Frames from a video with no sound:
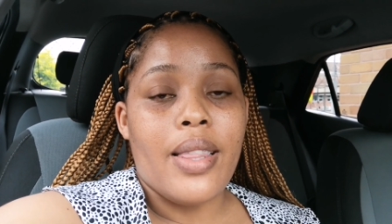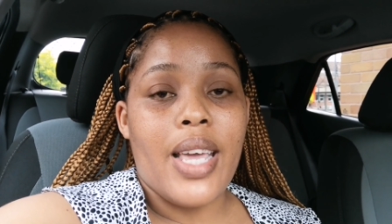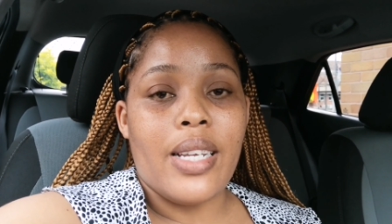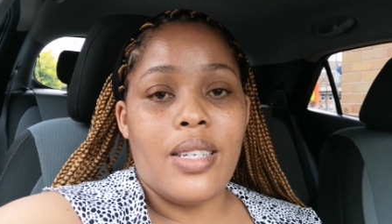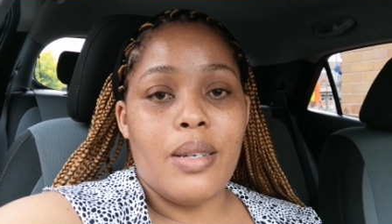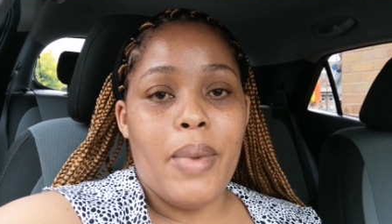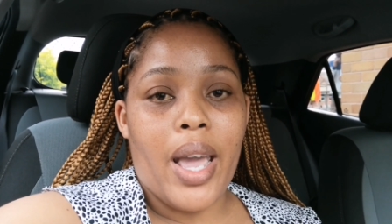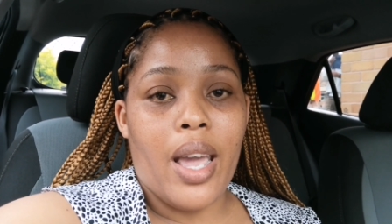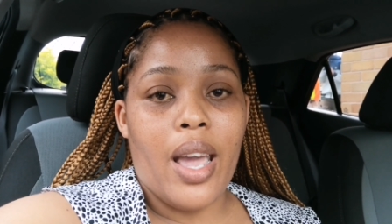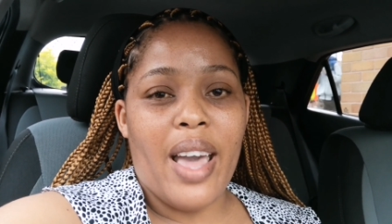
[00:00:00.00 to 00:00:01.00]
they did my
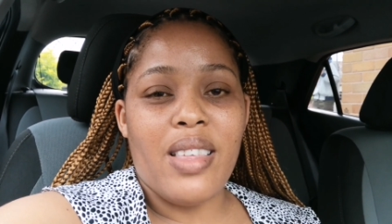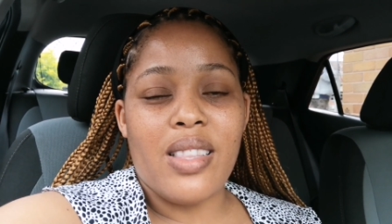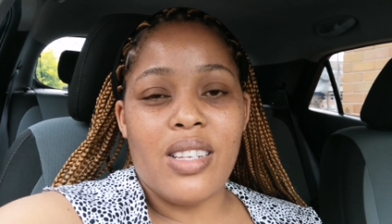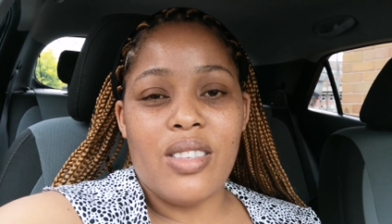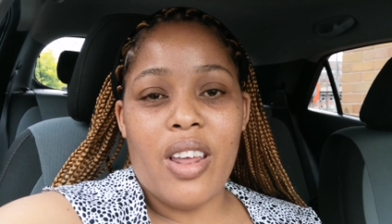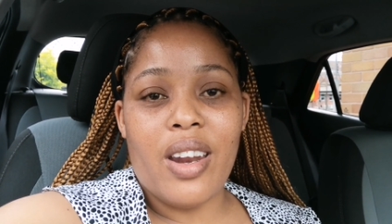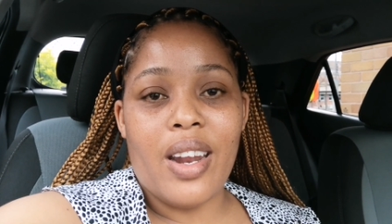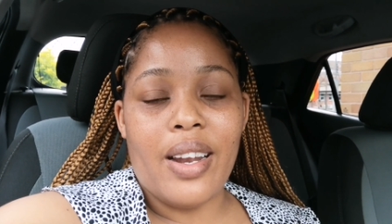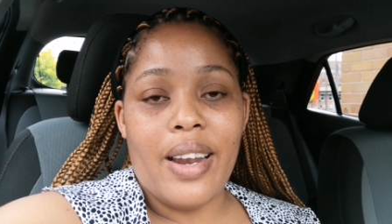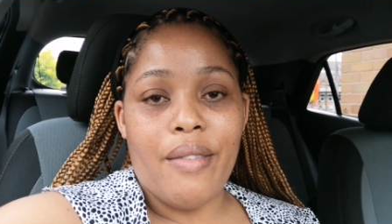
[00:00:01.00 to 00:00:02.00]
hair. I think they started
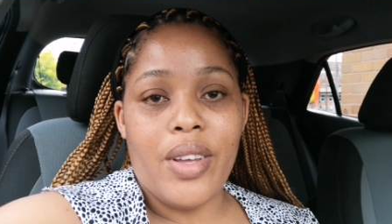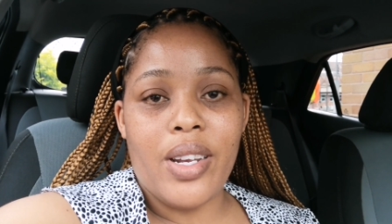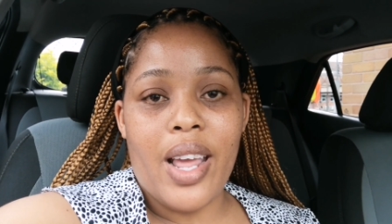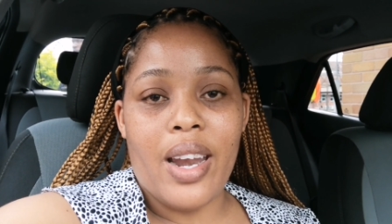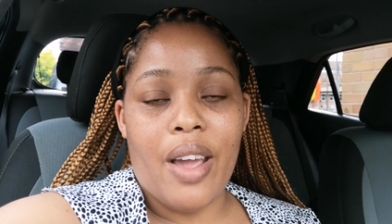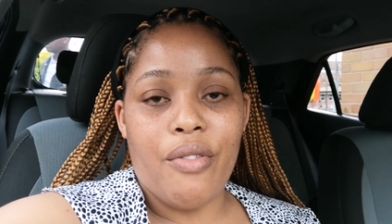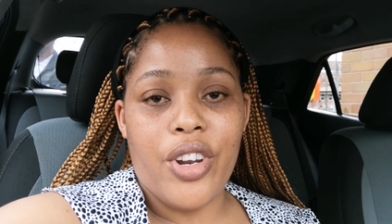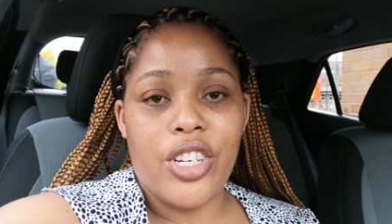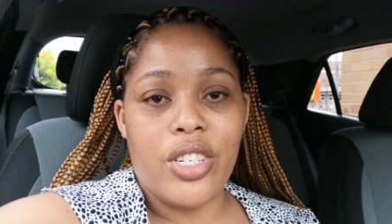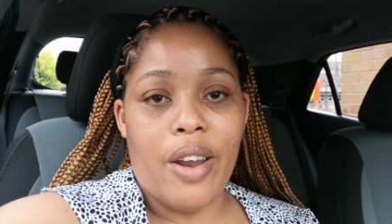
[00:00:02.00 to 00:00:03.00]
at 11 and I
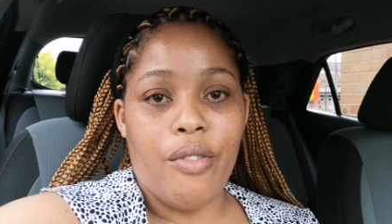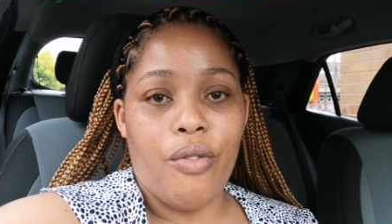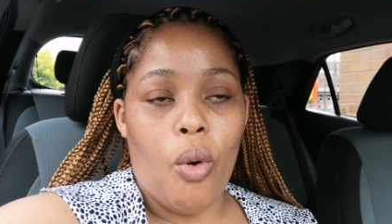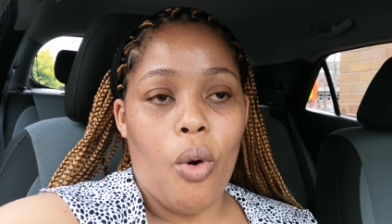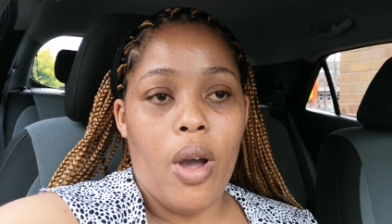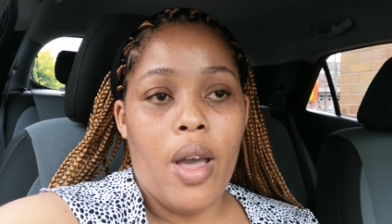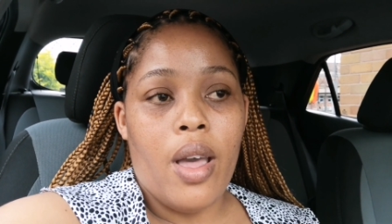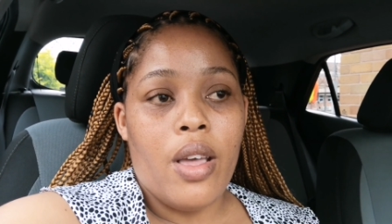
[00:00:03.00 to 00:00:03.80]
finished at 4.